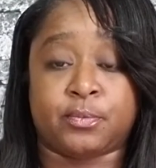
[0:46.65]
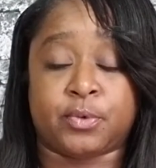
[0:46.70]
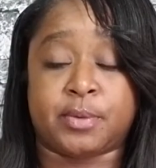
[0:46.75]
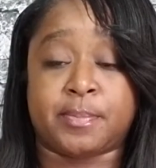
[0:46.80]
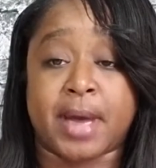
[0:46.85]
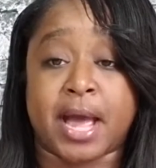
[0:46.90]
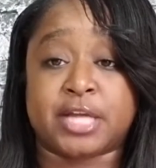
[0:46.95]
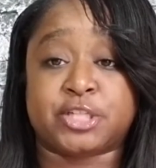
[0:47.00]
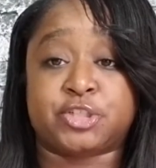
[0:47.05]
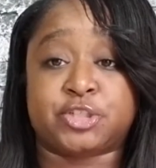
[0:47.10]

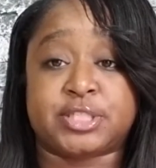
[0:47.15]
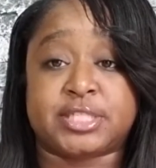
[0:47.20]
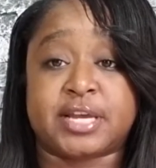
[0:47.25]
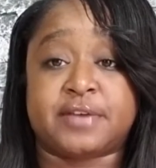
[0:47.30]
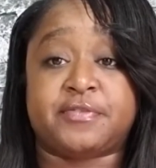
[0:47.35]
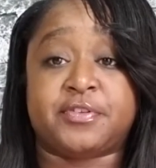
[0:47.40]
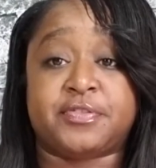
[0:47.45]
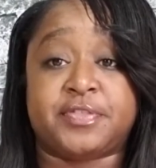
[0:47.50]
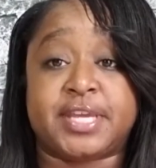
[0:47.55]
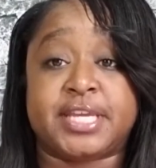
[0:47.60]
Remind
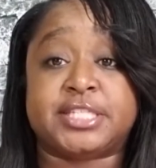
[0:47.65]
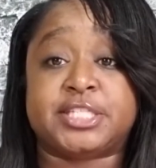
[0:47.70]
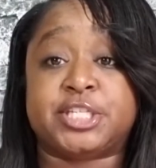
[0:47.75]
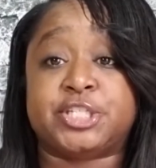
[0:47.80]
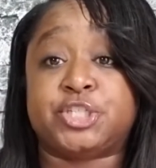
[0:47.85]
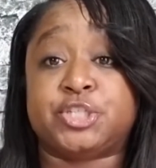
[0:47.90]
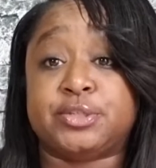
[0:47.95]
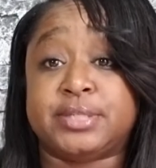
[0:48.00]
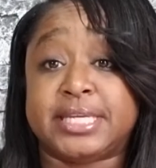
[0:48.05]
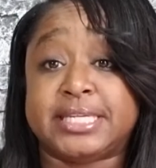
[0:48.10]
yourself of things
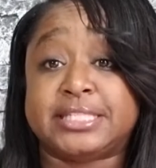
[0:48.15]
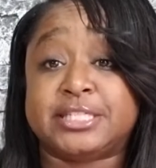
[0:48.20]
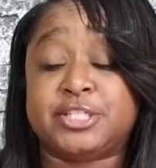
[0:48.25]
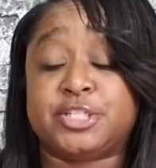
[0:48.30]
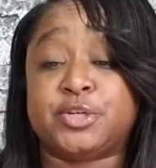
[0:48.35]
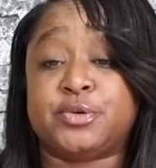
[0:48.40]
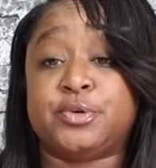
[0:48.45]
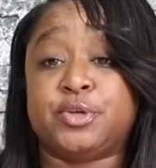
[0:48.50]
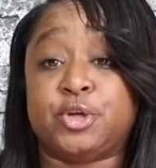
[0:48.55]
that you need to do,